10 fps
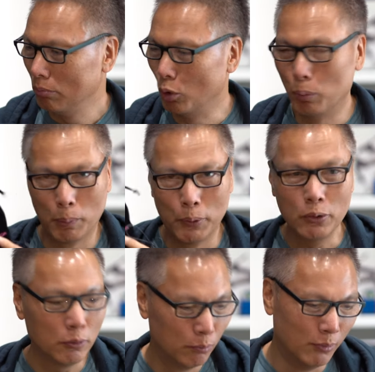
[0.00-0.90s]
more
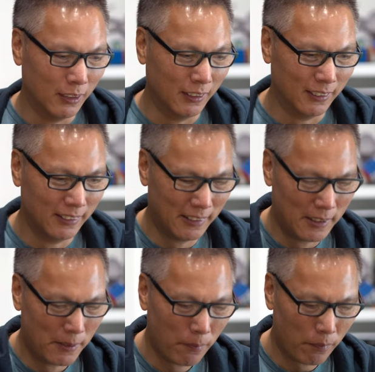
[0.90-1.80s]
purple.
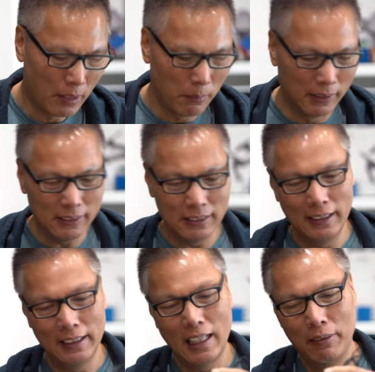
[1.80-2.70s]
But this is
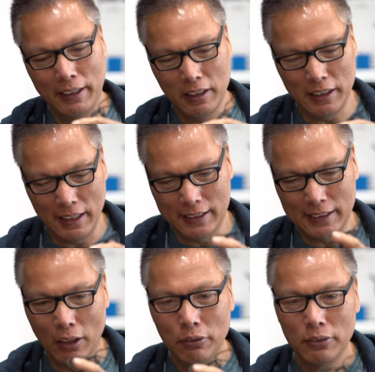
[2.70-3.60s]
the lavalier
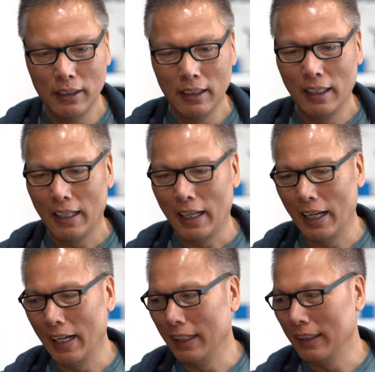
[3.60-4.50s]
itself.
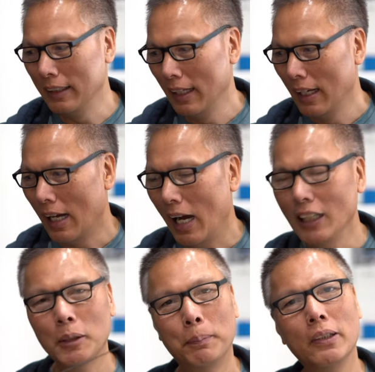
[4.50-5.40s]
And I
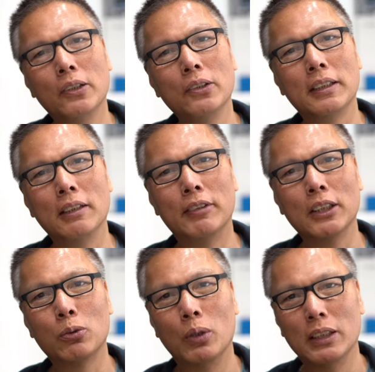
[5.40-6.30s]
suppose if
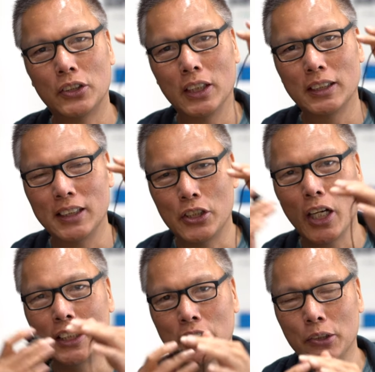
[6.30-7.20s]
this was just a
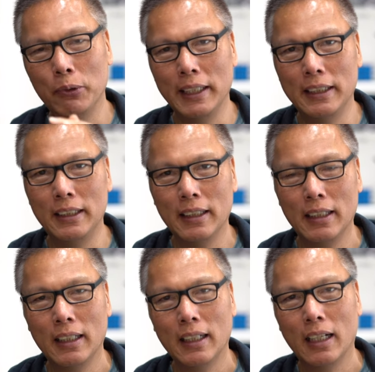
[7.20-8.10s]
Giant Squid
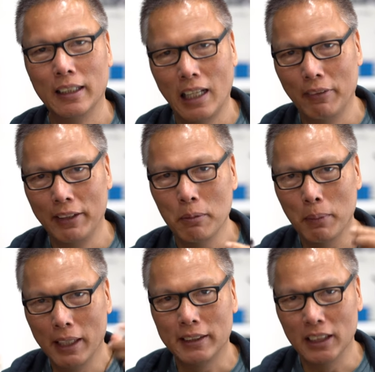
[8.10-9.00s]
lavalier
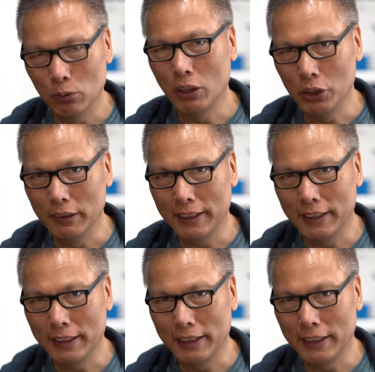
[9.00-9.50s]
mic, this is what you